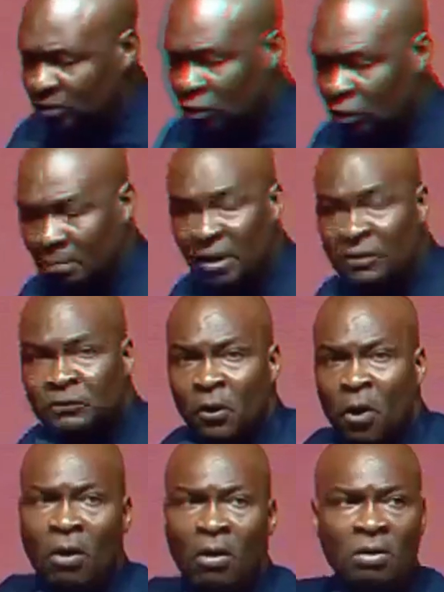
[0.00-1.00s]
number
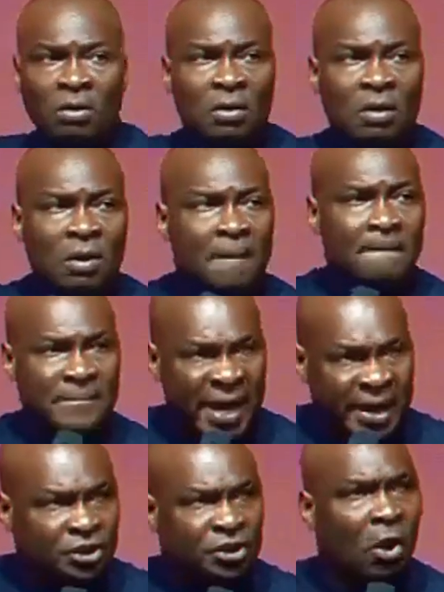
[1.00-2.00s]
four,
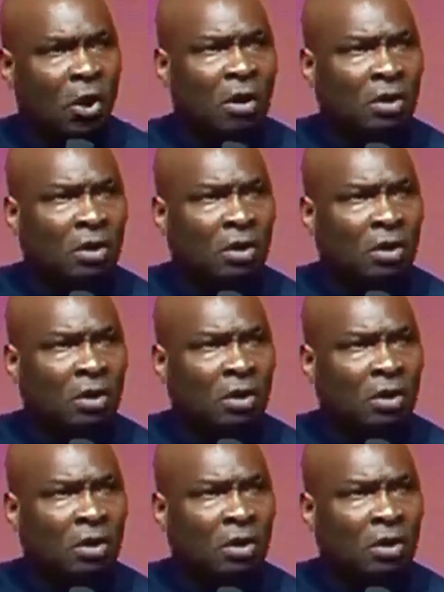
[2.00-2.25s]
make sure